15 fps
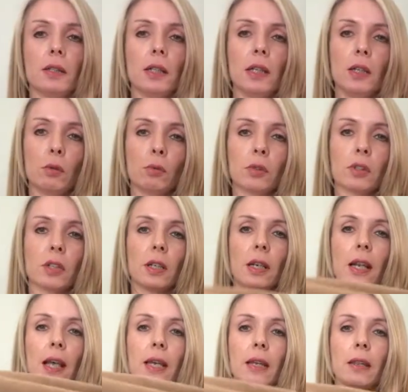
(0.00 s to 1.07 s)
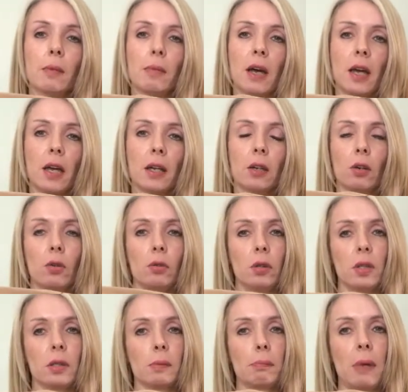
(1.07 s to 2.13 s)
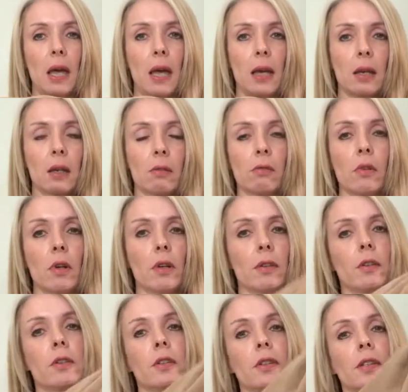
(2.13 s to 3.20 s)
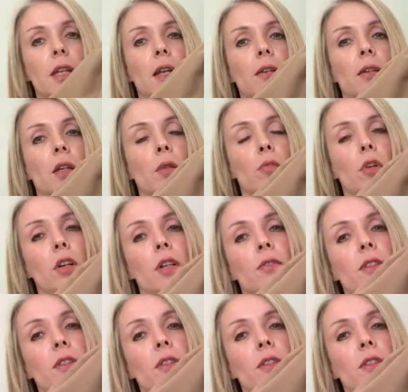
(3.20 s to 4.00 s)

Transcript: ideally you want to lay the bag on its back rather than standing upright.